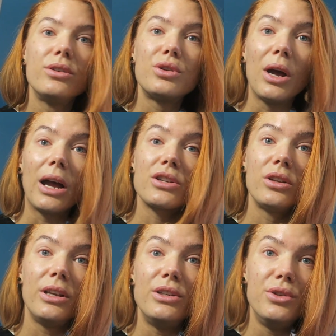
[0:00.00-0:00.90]

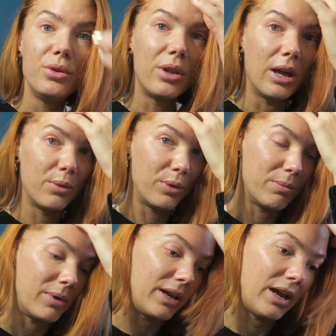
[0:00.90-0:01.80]
do that with
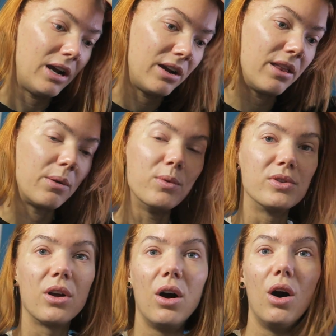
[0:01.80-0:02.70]
my hair that
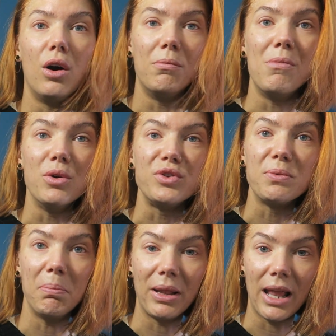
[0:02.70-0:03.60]
was
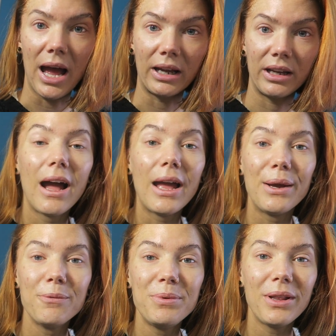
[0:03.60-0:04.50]
almost black. I
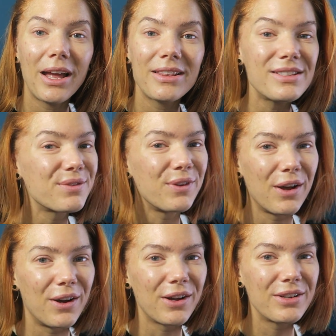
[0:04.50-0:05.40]
hope you like this
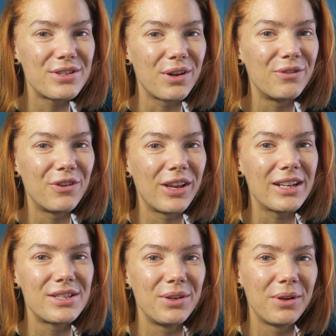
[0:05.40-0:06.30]
vlog. Don't
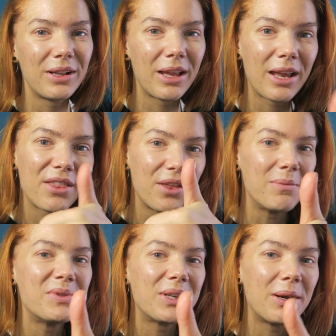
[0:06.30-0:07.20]
forget to click
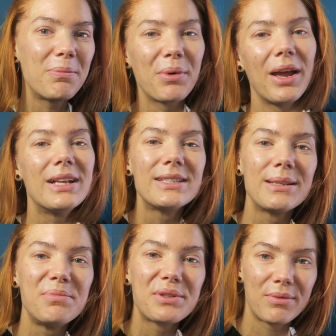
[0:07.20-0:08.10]
thumbs up and
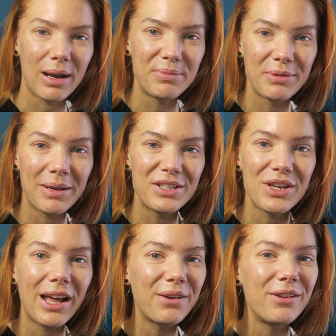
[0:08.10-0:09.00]
subscribe to my
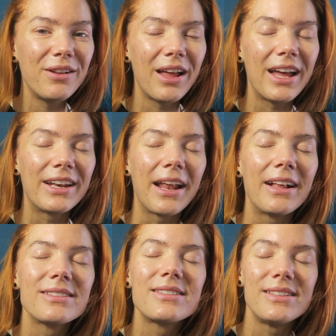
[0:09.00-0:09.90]
channel, and
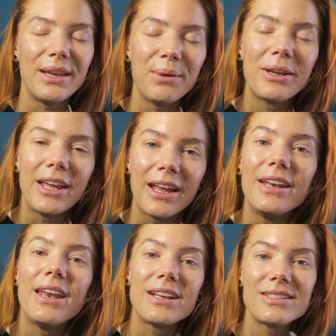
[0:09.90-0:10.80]
I'll see you
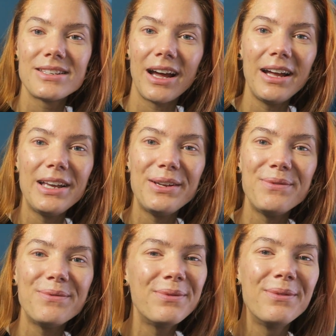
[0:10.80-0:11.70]
again next
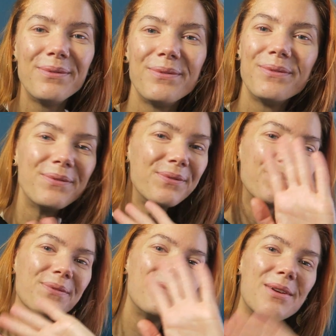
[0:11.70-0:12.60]
time.
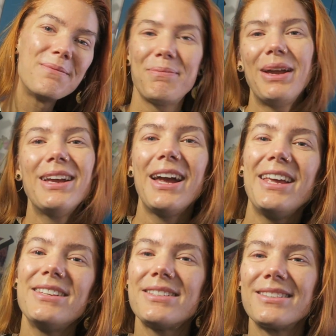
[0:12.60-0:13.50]
Bye
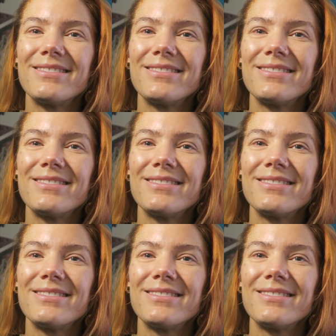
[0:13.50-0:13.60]
guys.